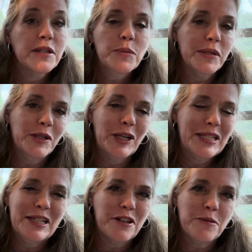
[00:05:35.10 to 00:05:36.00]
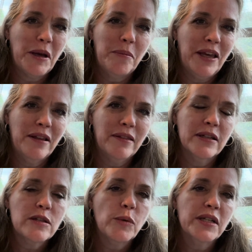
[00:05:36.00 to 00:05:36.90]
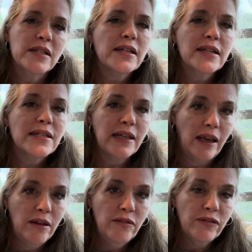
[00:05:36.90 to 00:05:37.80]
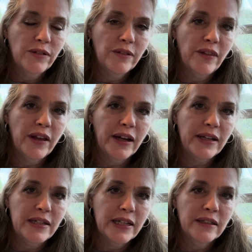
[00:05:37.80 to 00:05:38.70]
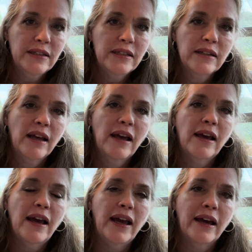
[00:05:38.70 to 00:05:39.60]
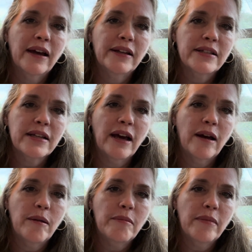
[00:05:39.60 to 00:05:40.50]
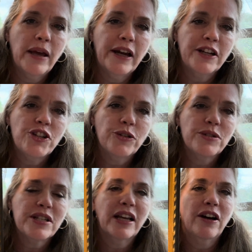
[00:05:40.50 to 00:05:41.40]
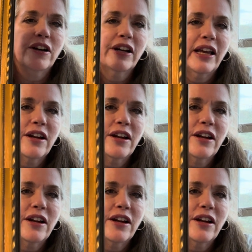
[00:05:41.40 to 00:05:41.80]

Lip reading: was not stitched by me. This was a save that I did, and I chose to get